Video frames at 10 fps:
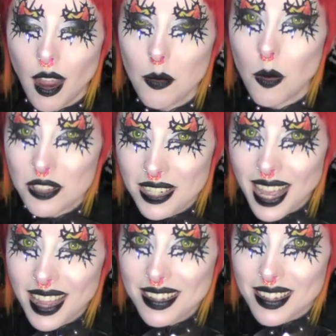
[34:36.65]
I was
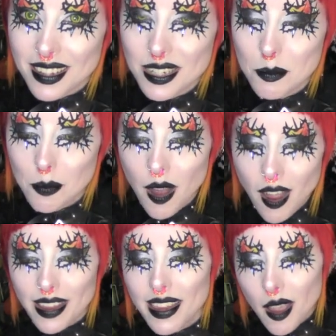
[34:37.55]
an addict,
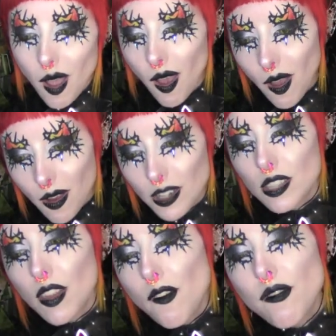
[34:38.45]
but it
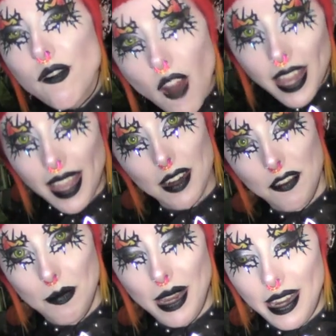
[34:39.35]
irks the fuck out of